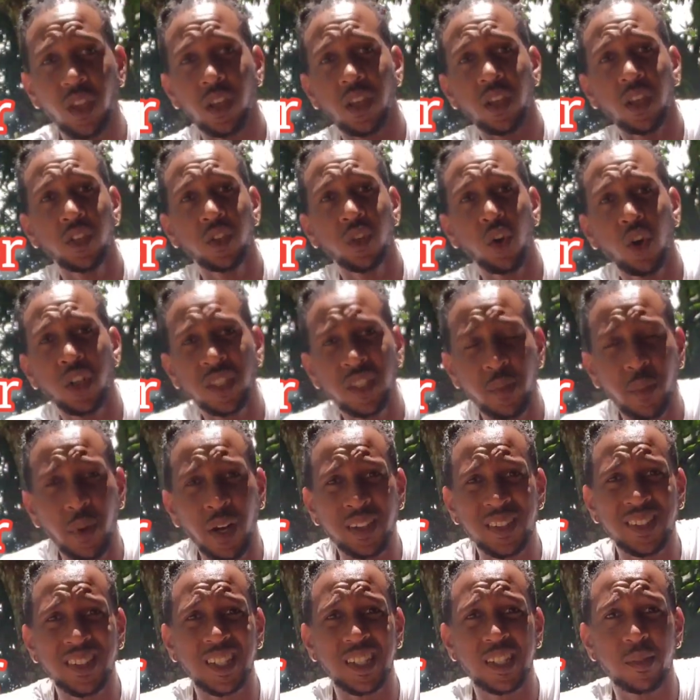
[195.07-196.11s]
the dog is about
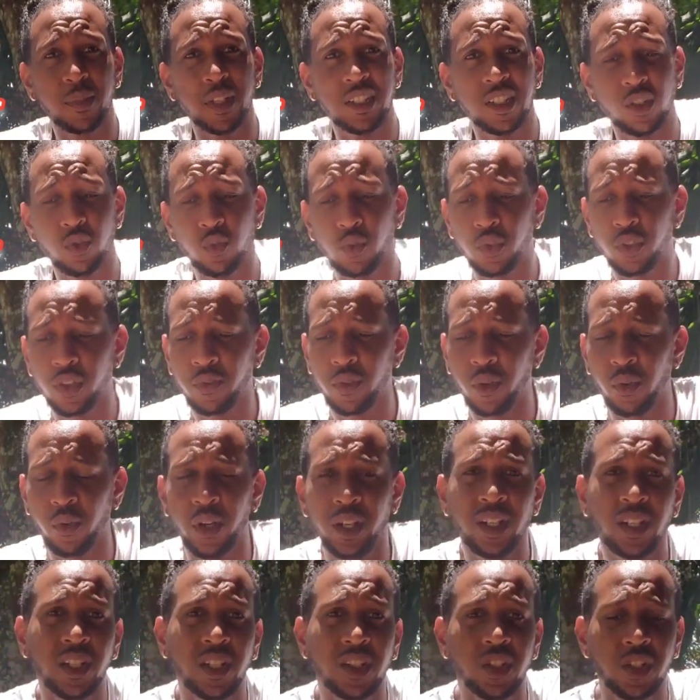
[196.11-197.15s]
6 months, it would have
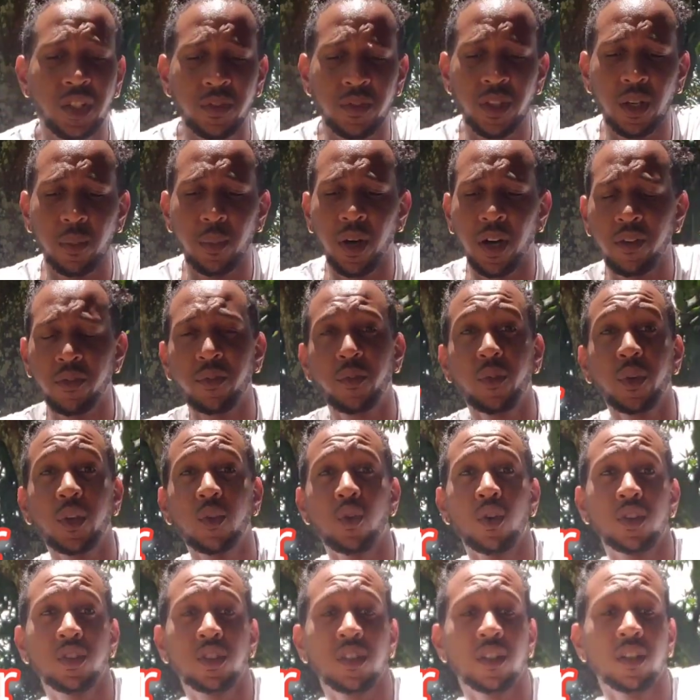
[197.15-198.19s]
already achieved about
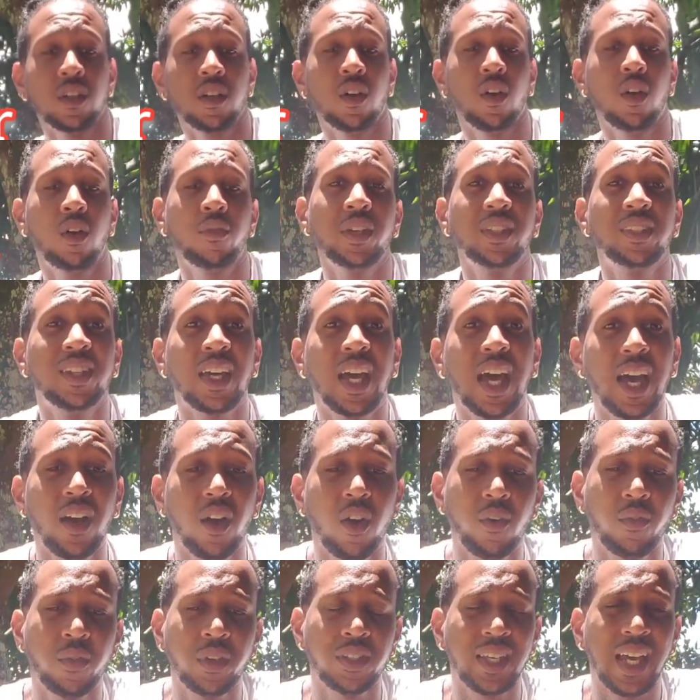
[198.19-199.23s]
3/4
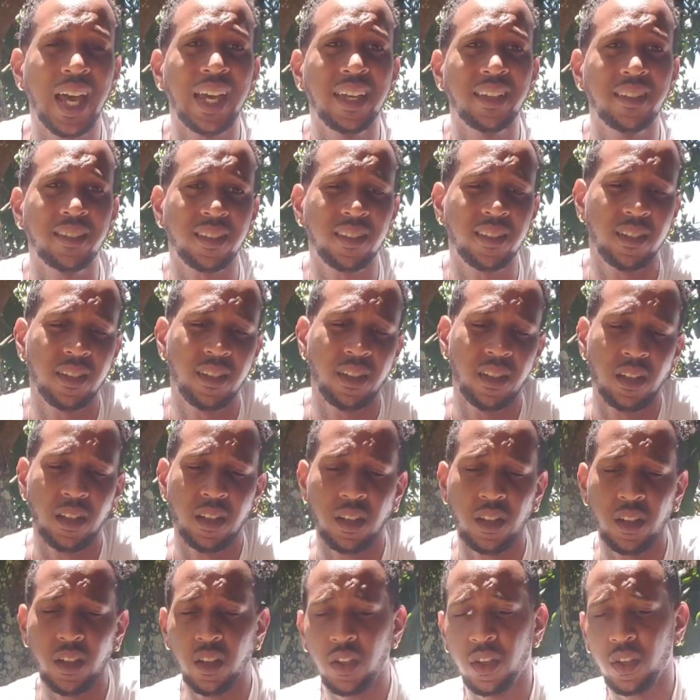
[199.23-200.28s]
of its height,
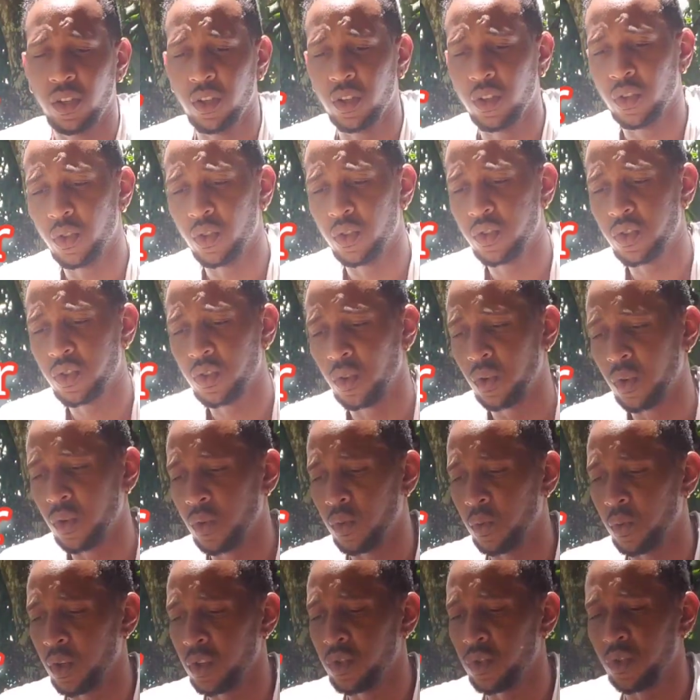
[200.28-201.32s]
you know. So
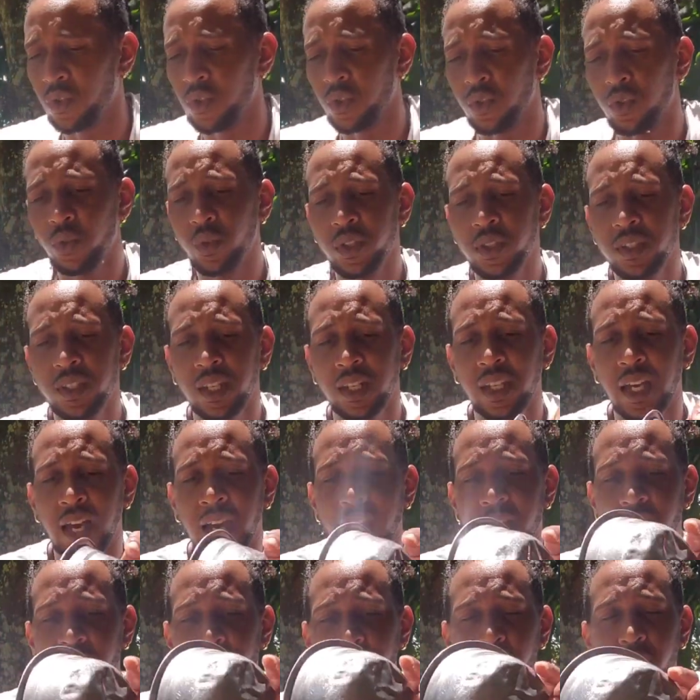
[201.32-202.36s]
what you could do is take the
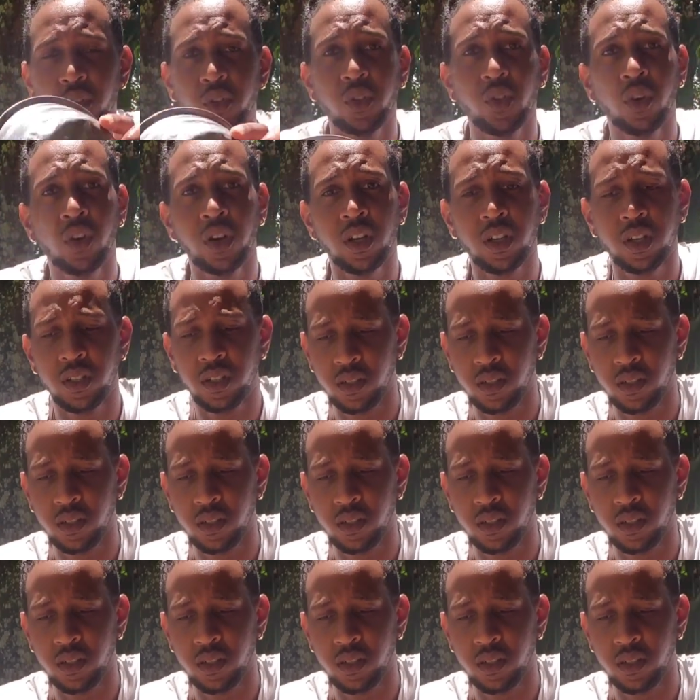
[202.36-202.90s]
height of your dog,